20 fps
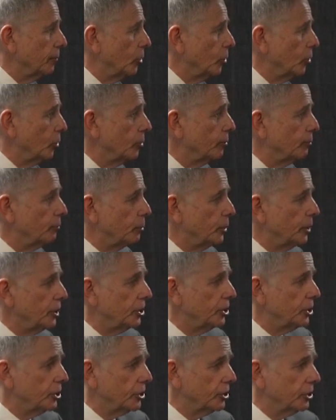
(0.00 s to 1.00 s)
or
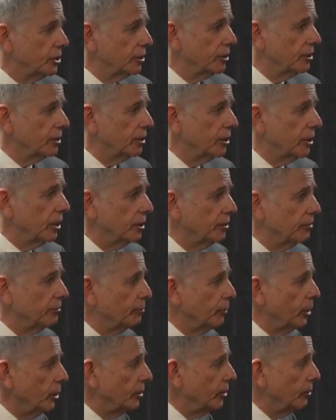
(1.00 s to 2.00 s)
British kind of
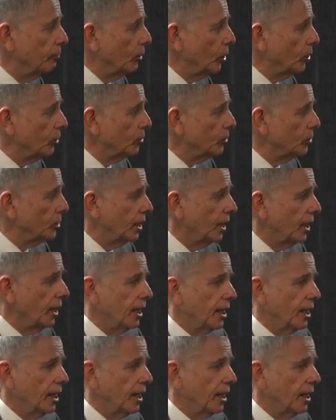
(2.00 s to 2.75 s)
models.